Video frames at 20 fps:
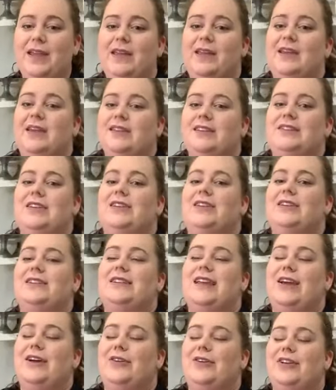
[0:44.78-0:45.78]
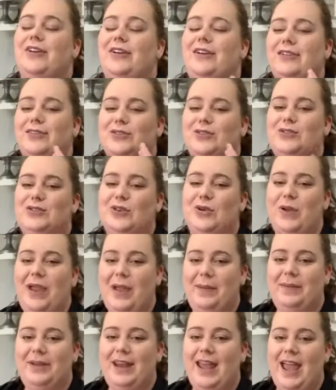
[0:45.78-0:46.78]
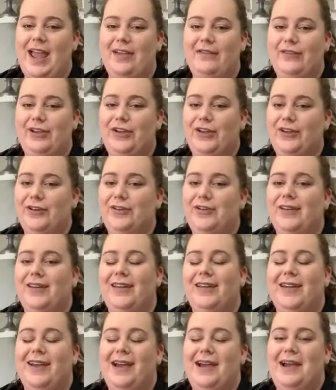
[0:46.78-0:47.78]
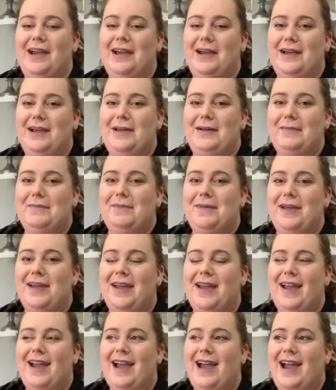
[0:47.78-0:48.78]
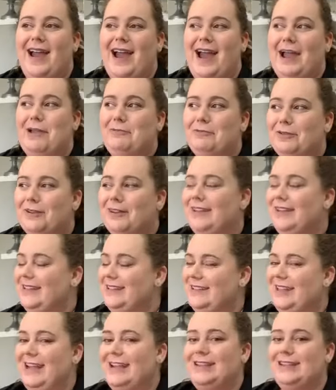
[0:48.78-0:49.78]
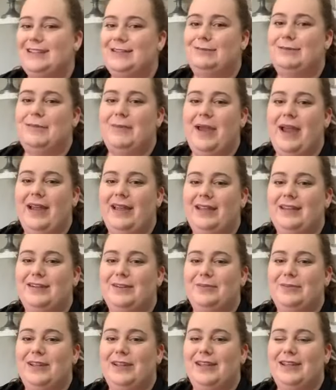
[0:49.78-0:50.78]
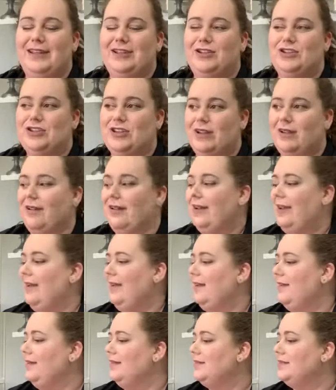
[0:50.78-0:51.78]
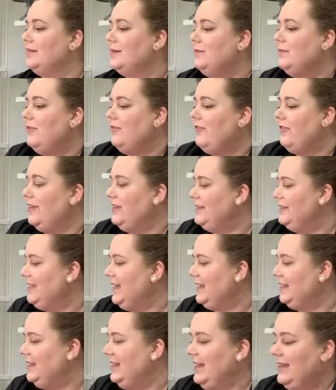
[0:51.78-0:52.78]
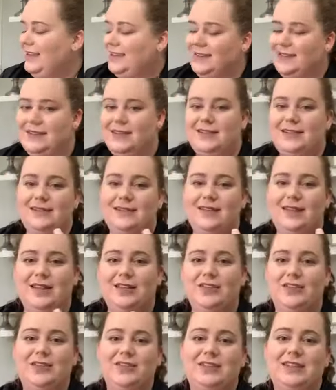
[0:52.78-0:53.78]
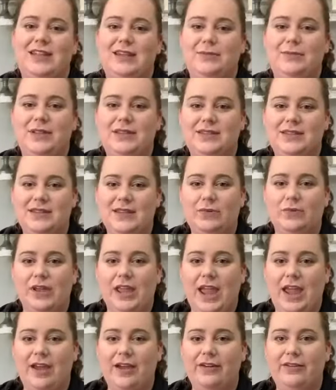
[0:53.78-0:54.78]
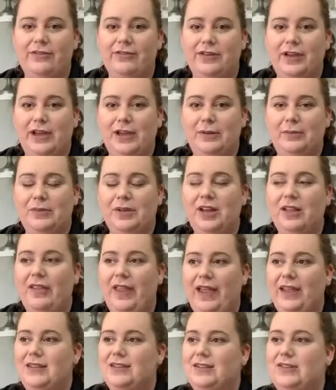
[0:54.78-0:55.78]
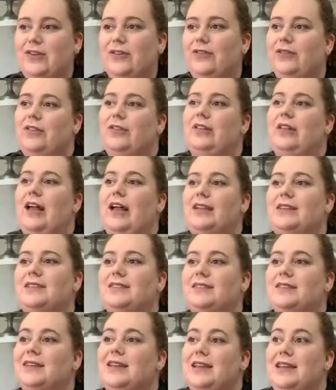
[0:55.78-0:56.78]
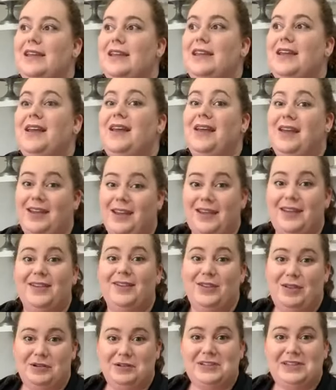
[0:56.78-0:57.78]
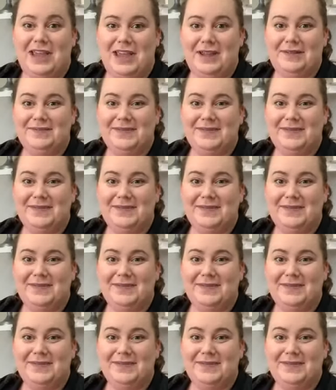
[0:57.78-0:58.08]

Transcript: Terry Towner, so happy to have you. Um, I'm really excited to be back and to be sharing some fun techniques and little tidbits that we have um, collected over the last long time.